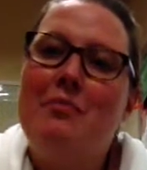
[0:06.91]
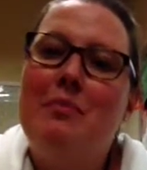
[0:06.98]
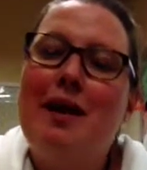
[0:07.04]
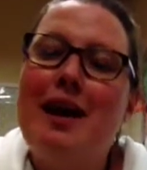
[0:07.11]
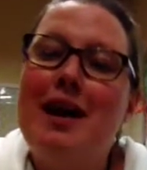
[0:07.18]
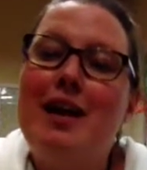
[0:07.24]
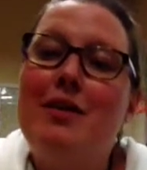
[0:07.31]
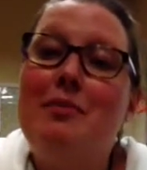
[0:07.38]

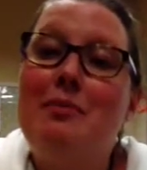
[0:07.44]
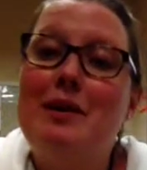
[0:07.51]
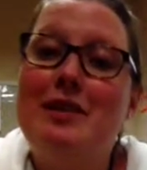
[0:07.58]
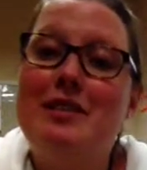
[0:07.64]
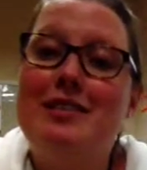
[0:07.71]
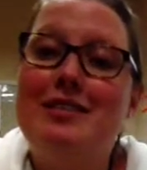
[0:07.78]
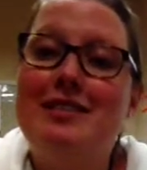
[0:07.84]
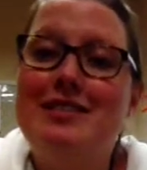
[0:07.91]
My
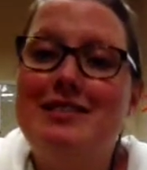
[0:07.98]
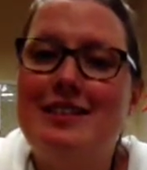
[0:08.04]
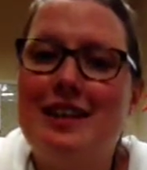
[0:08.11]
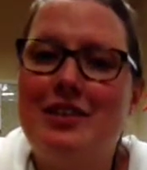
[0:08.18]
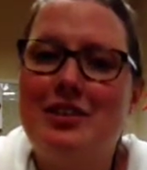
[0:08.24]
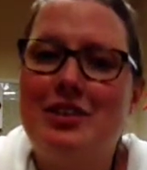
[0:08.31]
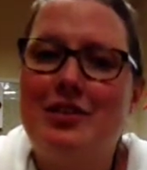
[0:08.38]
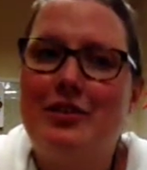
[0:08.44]
original
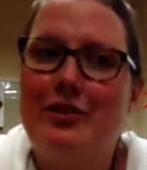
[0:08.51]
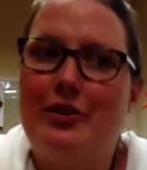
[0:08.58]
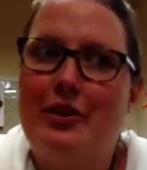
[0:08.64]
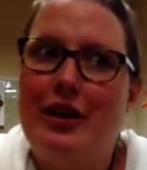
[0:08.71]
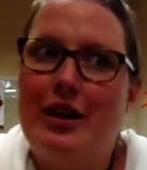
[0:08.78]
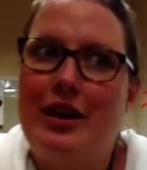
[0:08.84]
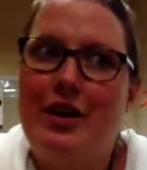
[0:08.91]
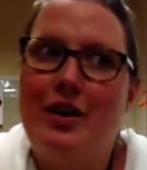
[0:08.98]
essential
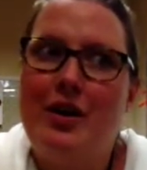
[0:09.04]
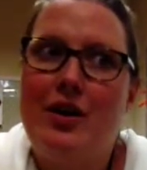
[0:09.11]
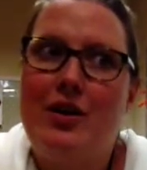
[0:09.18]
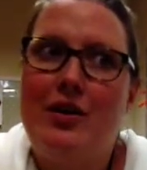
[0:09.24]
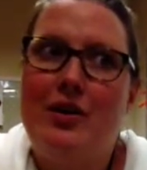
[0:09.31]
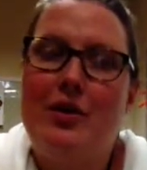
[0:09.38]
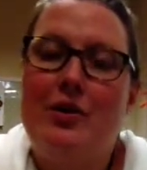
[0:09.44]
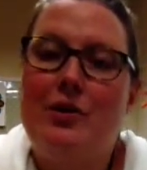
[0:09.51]
learning
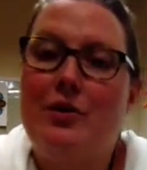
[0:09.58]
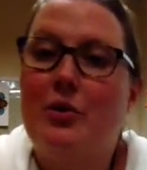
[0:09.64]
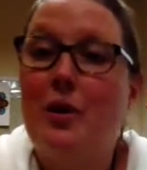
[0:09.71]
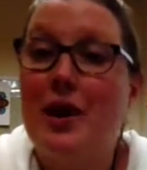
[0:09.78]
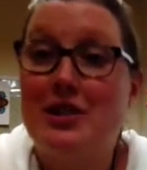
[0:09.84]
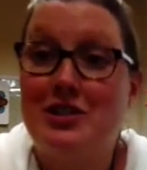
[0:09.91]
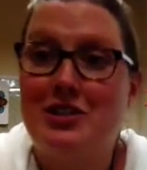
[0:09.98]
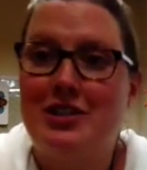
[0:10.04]
or
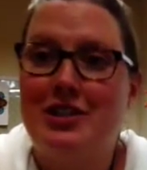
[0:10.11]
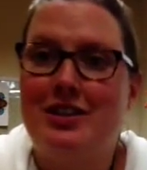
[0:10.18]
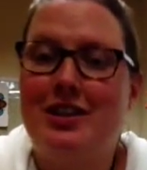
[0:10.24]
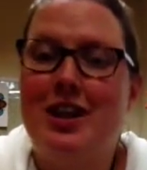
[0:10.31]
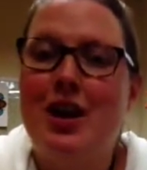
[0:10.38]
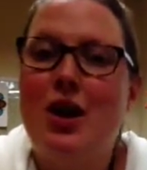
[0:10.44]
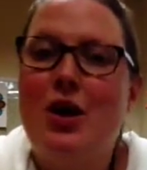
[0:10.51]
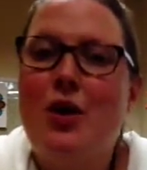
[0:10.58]
question